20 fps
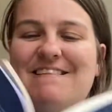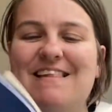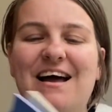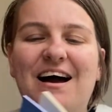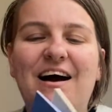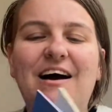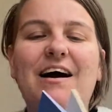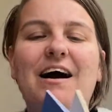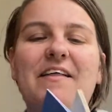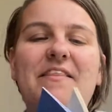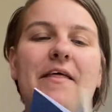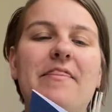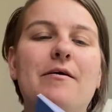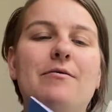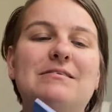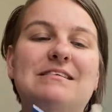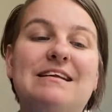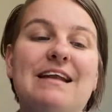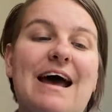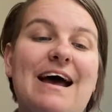and then there
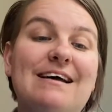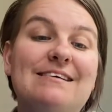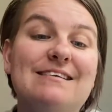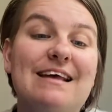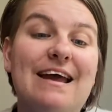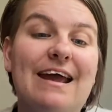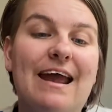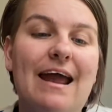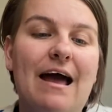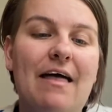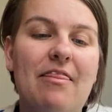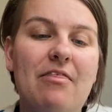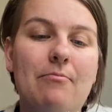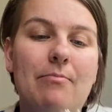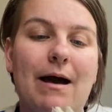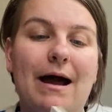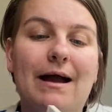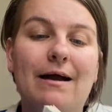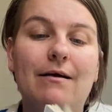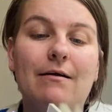was an essay at the
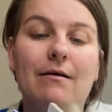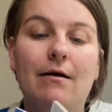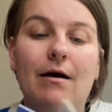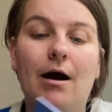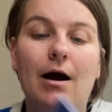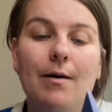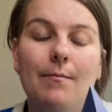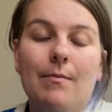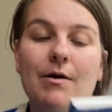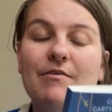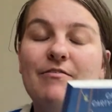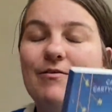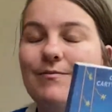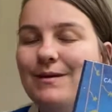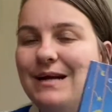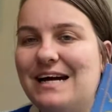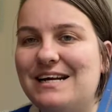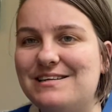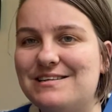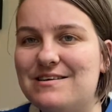back from
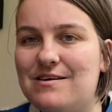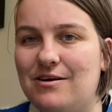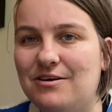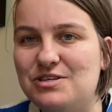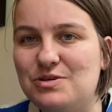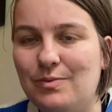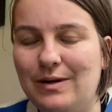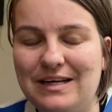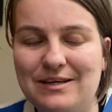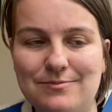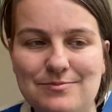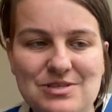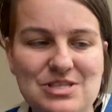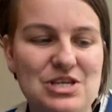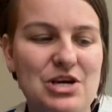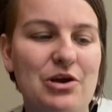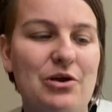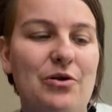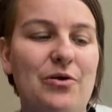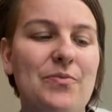Candice-Carty-Williams
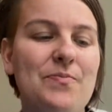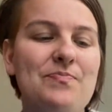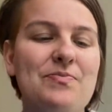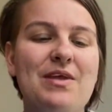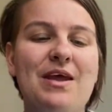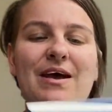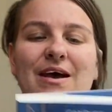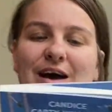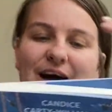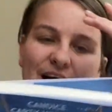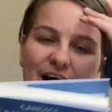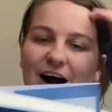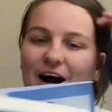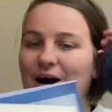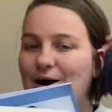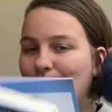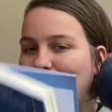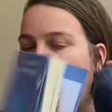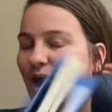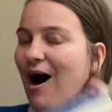too.
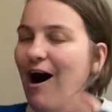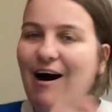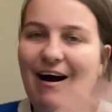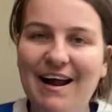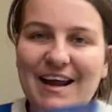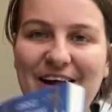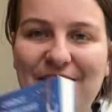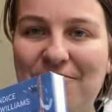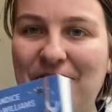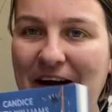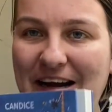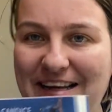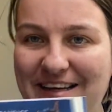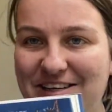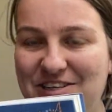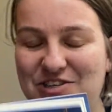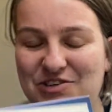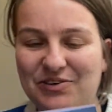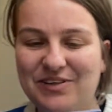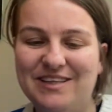I really
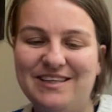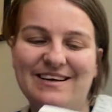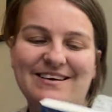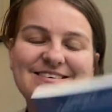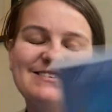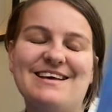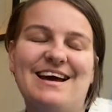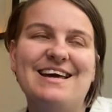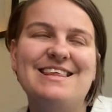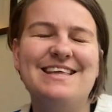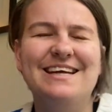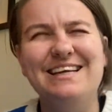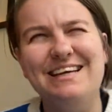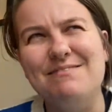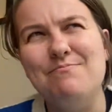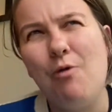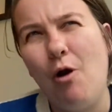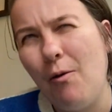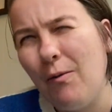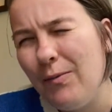enjoyed this. I think
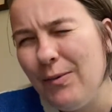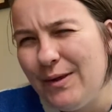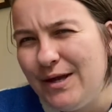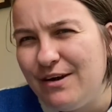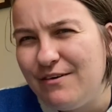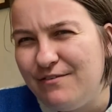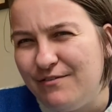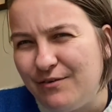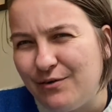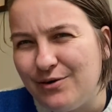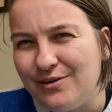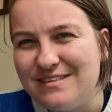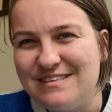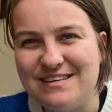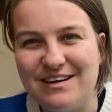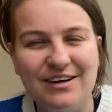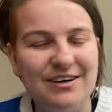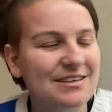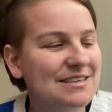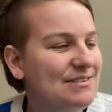probably a 4
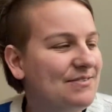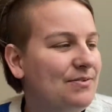stars for